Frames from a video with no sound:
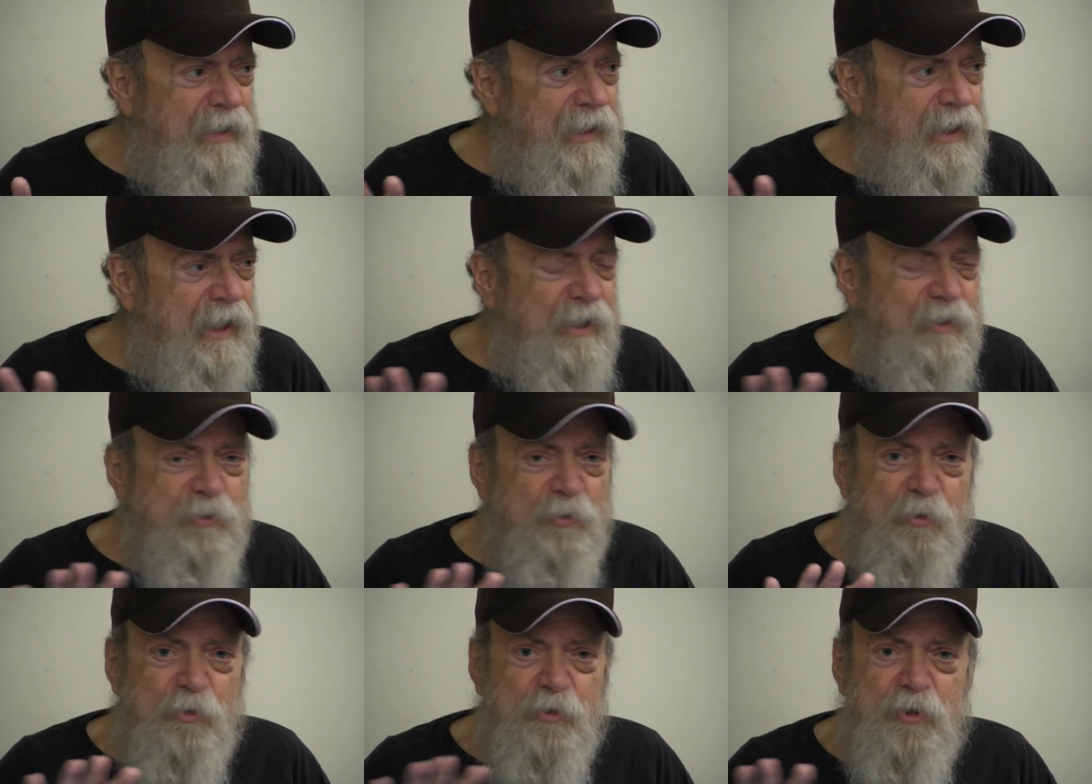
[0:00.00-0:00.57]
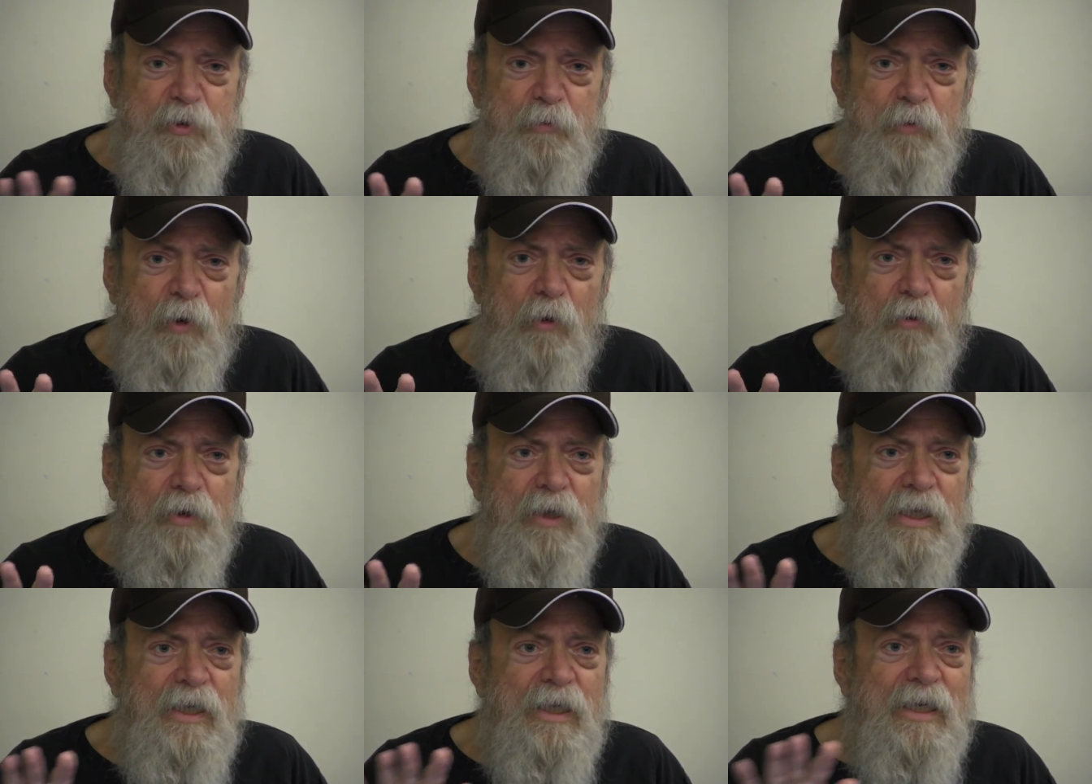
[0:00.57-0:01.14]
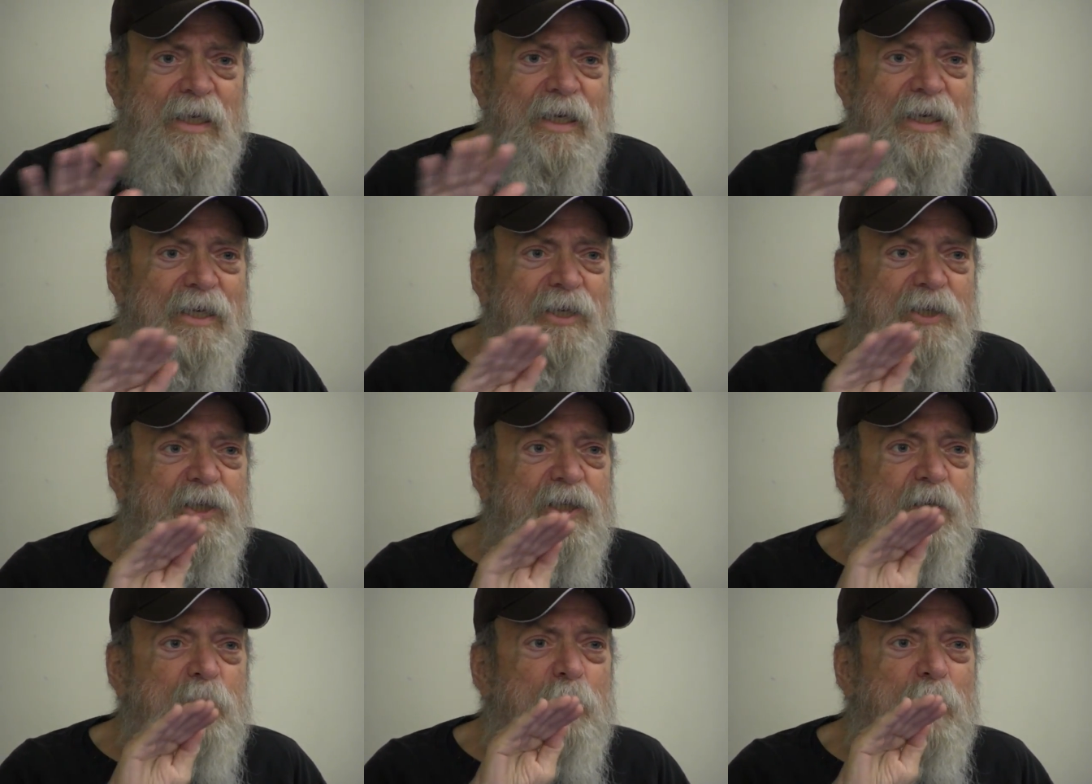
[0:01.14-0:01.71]
That's all she wrote.
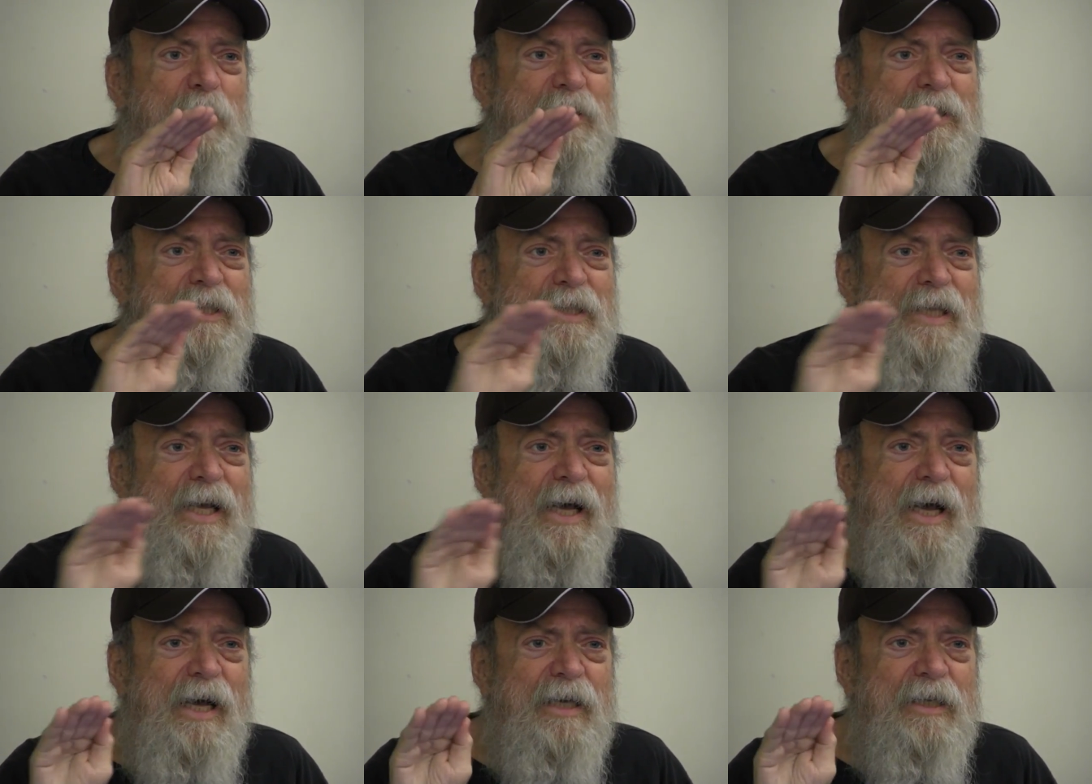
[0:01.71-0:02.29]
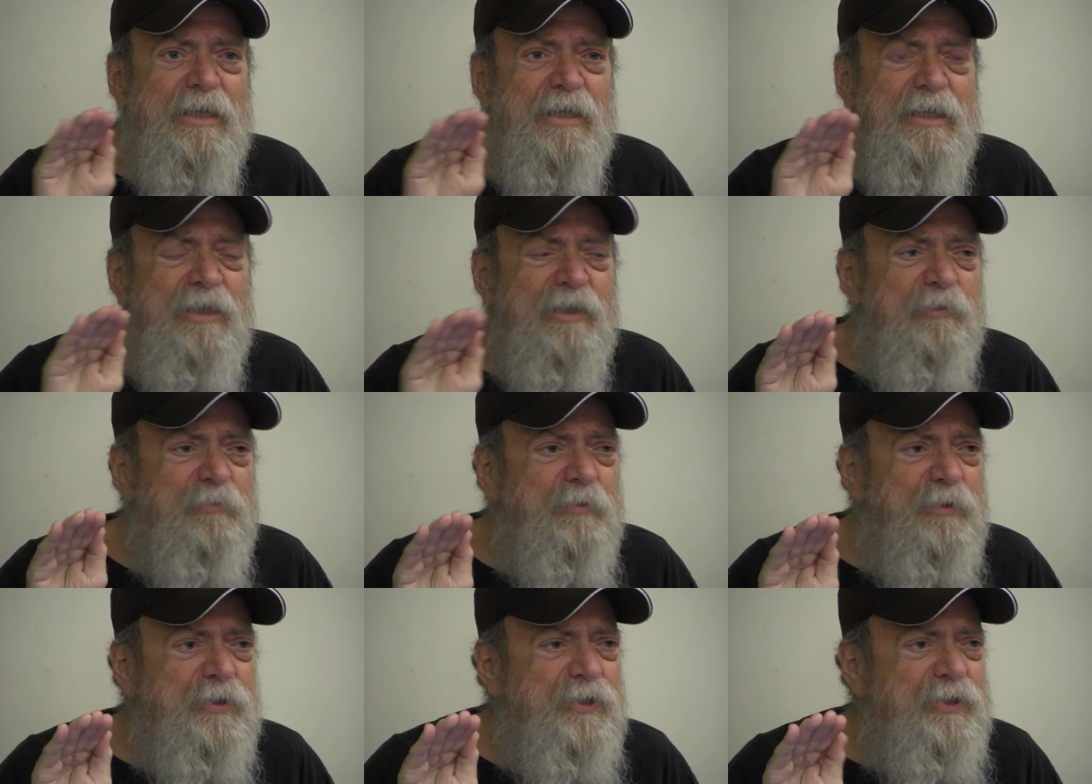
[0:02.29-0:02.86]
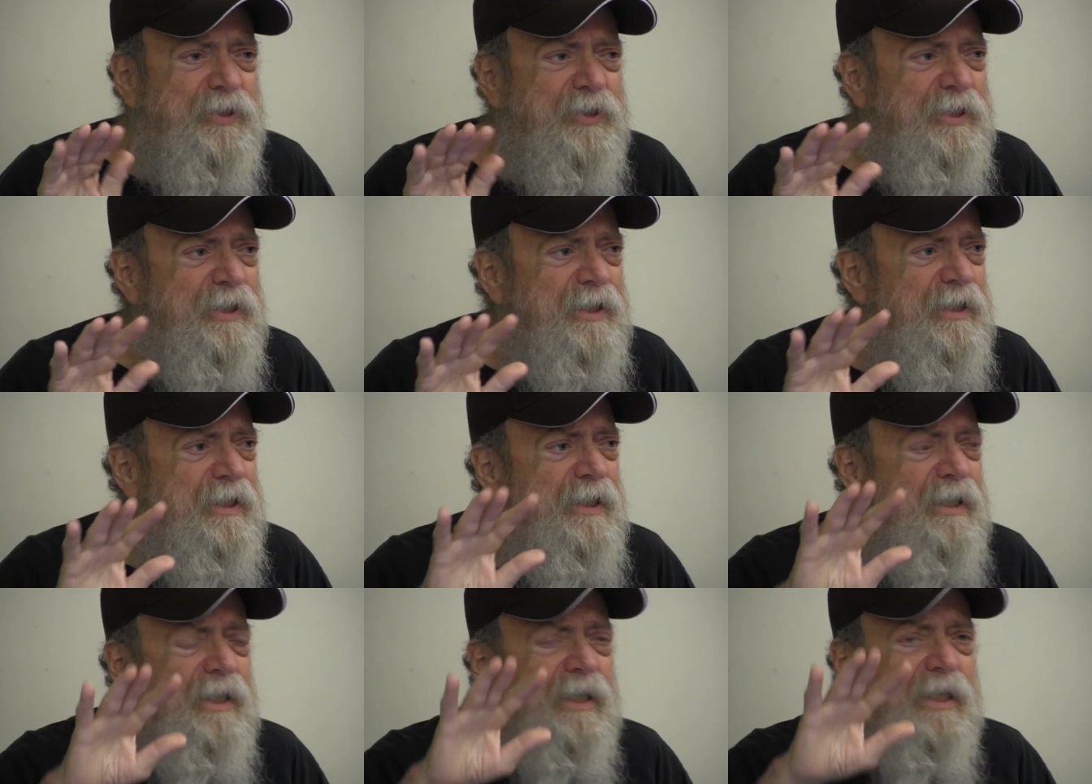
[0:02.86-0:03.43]
She was not
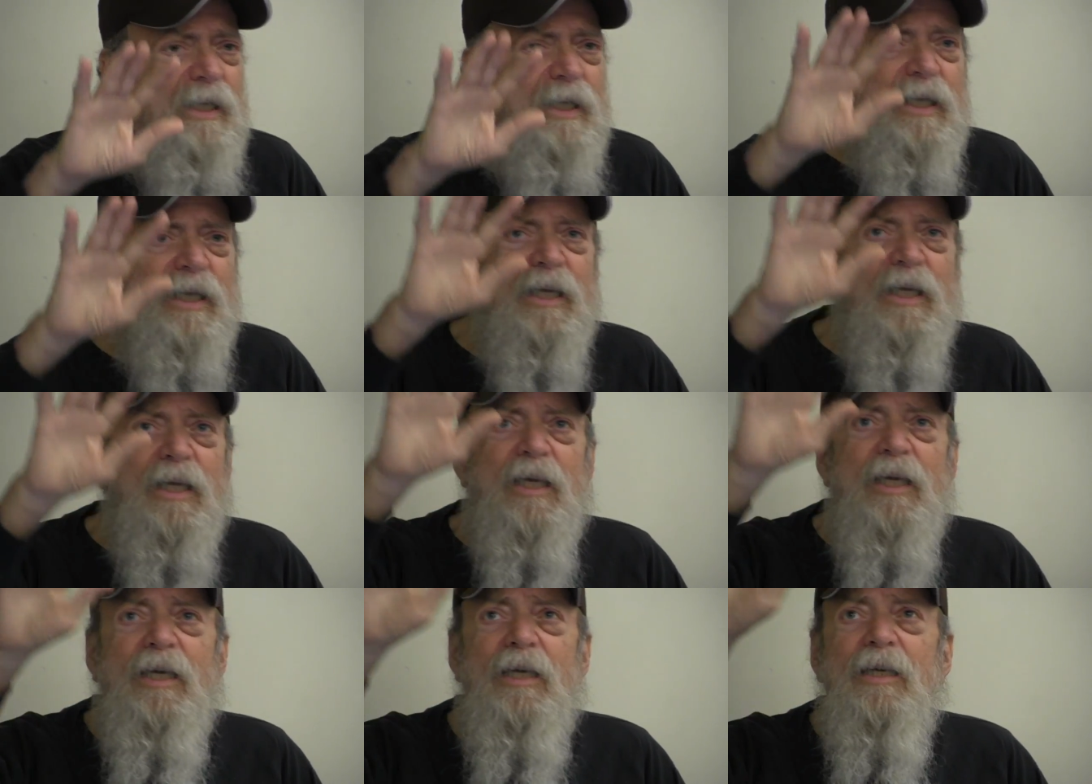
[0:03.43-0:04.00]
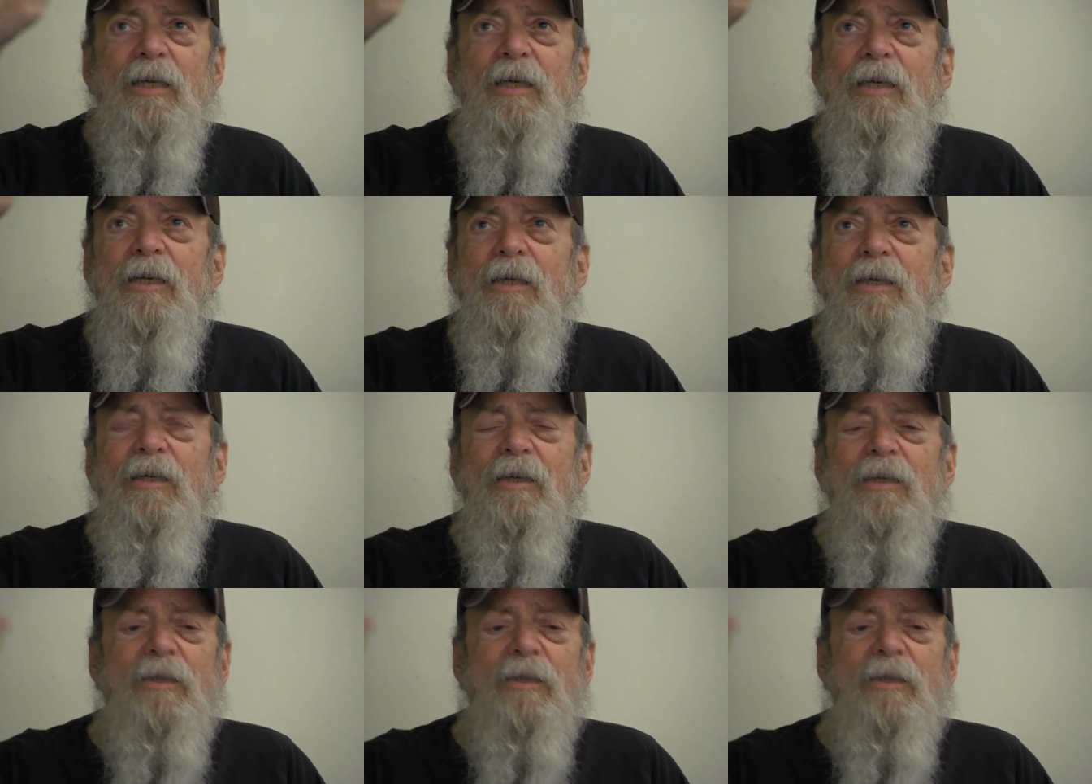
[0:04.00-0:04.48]
interested in